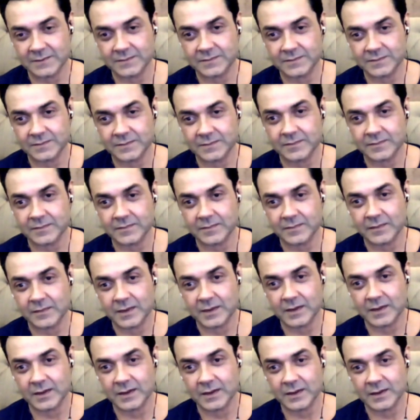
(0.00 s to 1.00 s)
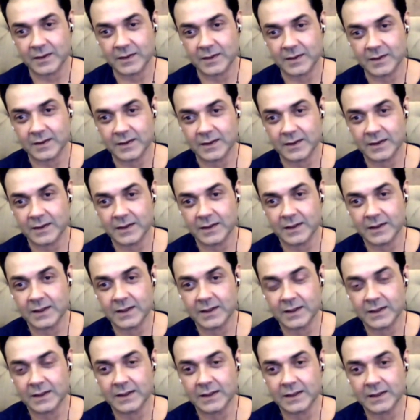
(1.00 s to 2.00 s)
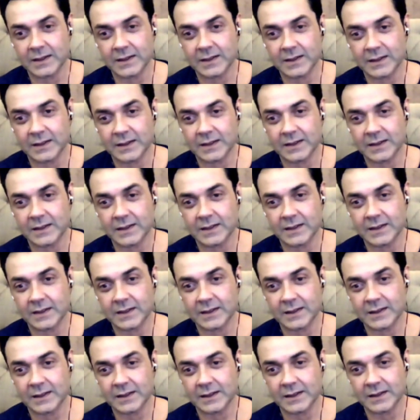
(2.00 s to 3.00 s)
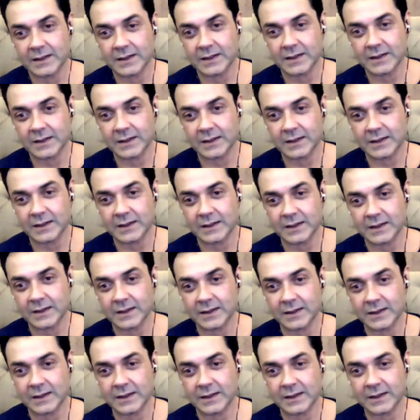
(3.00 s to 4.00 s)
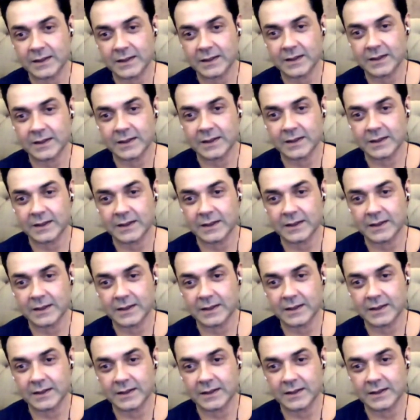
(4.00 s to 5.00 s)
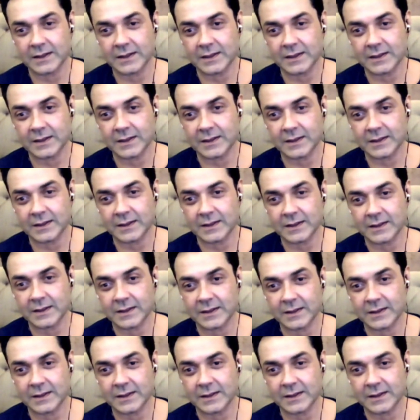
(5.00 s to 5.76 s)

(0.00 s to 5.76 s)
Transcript: (silent)